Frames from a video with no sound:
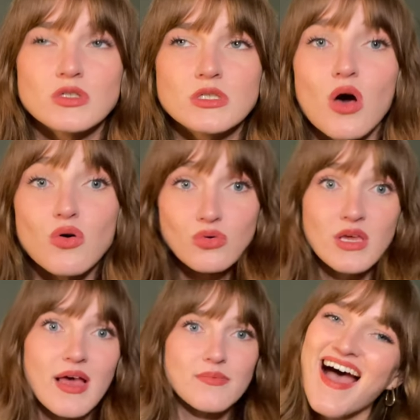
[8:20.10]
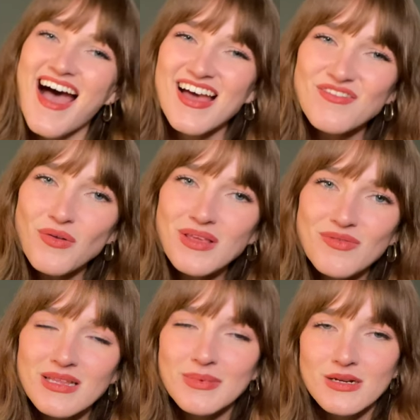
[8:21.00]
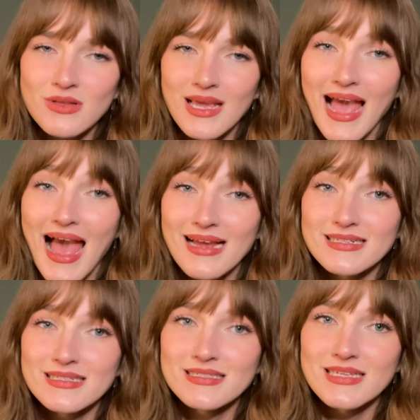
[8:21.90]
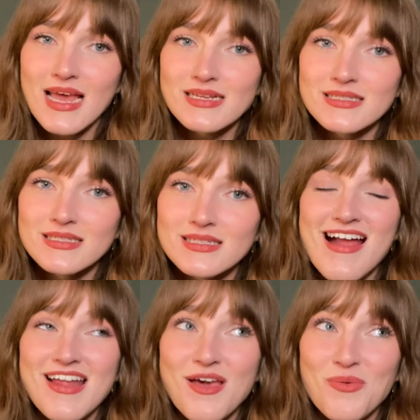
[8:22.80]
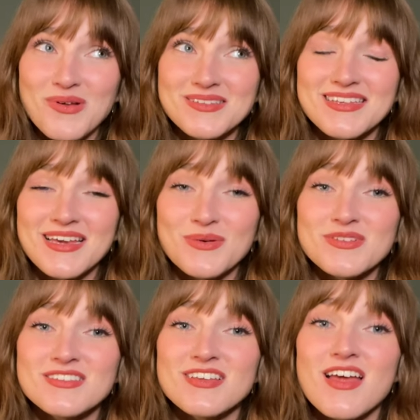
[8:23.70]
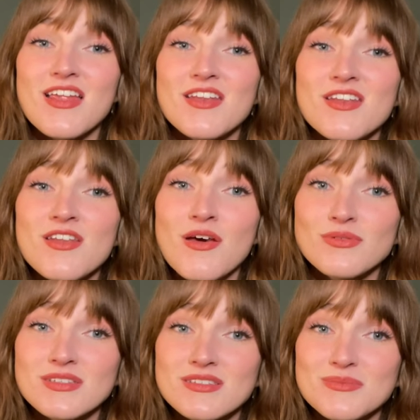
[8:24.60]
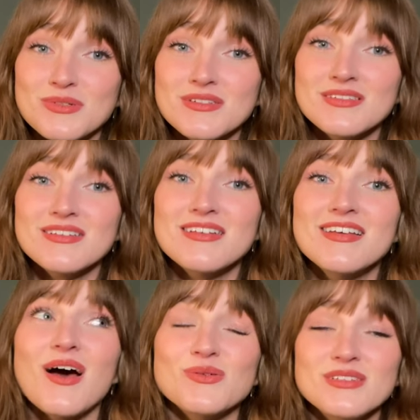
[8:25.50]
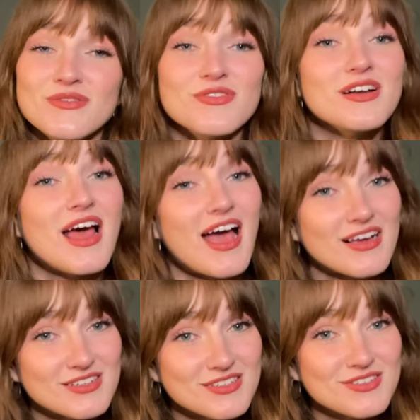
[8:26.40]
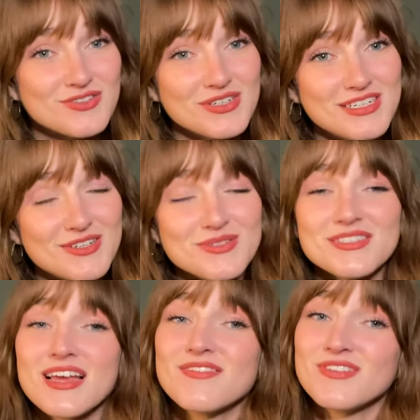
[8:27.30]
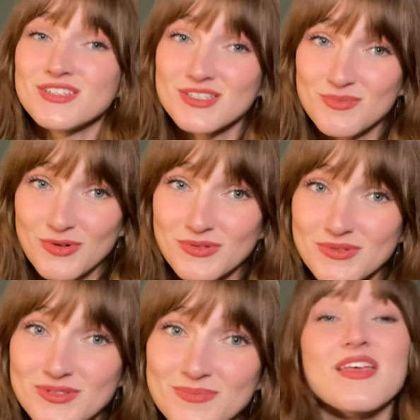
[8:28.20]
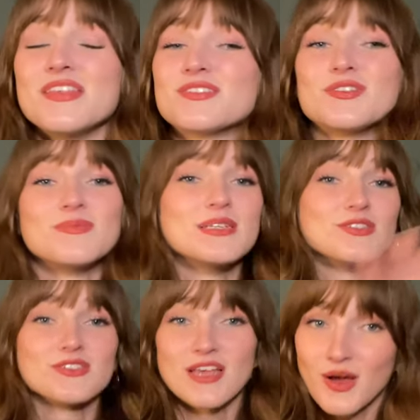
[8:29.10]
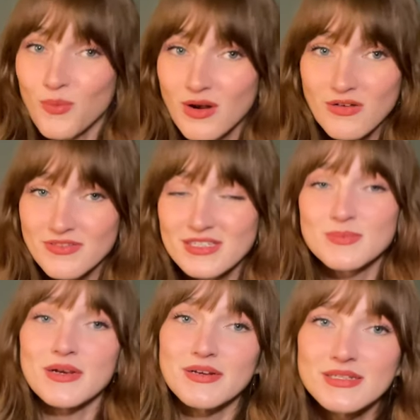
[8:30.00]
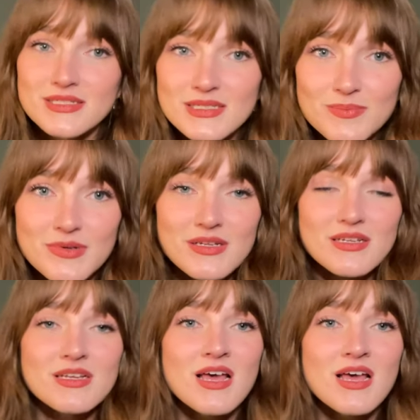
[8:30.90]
Oh yeah, I've only really been on like acting sets and I will say it was noticeable how different actors are treated on set versus models. And this could have been just like a one-off experience, but